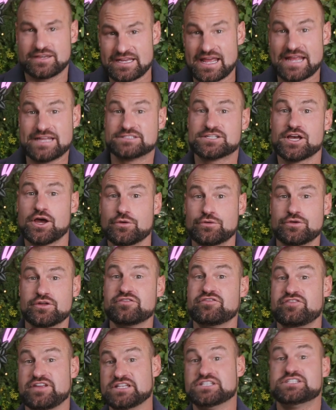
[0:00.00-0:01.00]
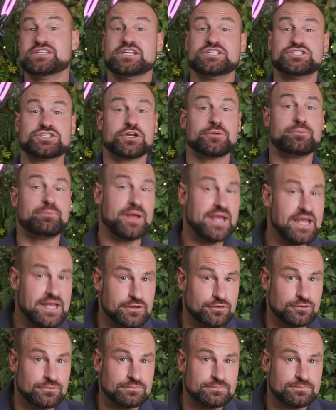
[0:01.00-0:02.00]
the Daytona vintage
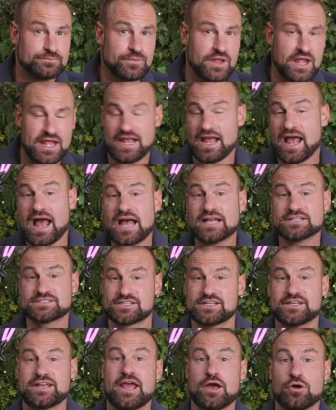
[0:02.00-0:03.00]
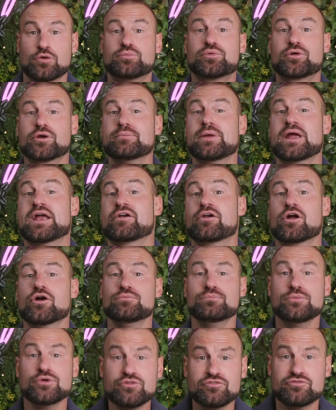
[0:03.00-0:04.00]
appeal. It has an El
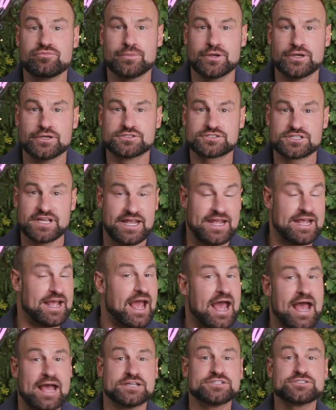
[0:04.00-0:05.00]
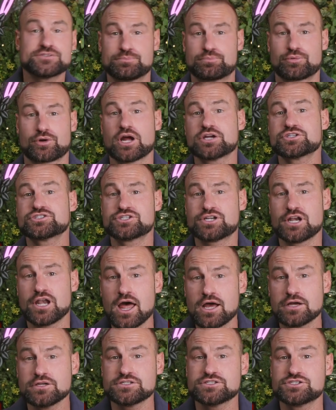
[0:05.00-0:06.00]
Primero movement. It has brushed
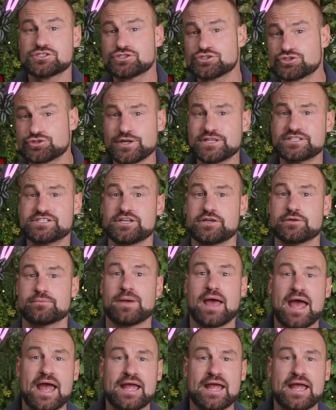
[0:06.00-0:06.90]
lugs, tritium